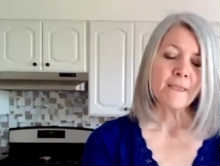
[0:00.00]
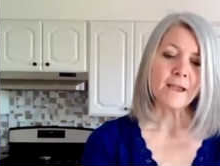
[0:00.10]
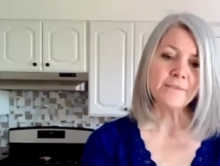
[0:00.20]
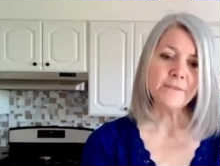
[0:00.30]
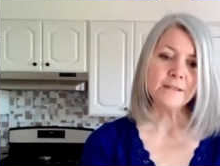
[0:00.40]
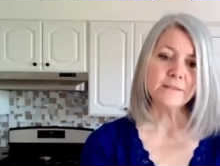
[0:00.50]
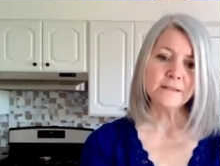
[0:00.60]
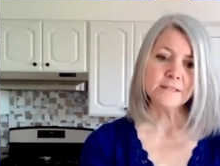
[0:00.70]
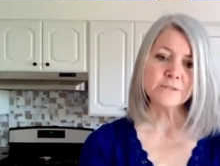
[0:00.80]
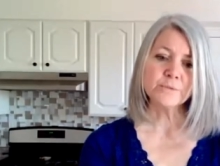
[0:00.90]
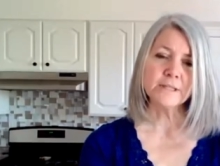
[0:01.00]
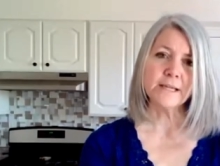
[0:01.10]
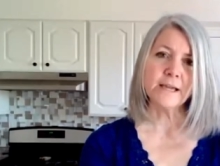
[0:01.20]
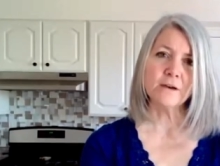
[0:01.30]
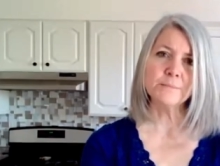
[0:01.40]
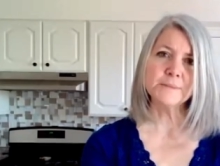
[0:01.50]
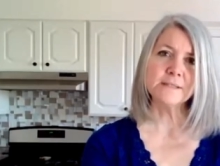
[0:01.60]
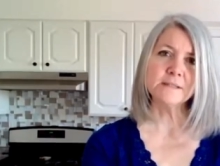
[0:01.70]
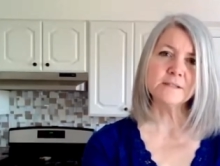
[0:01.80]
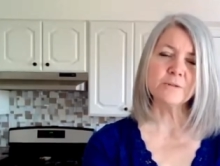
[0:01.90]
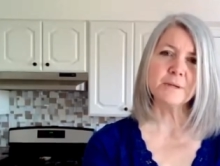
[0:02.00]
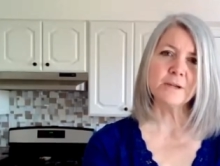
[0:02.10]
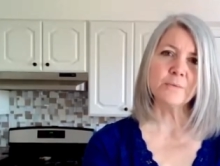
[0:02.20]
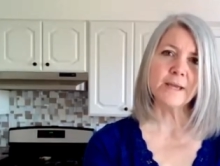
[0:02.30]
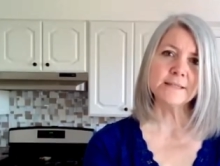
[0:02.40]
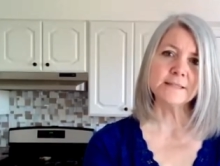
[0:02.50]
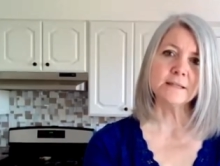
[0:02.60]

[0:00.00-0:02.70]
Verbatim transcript: I think that this really helps in so many ways.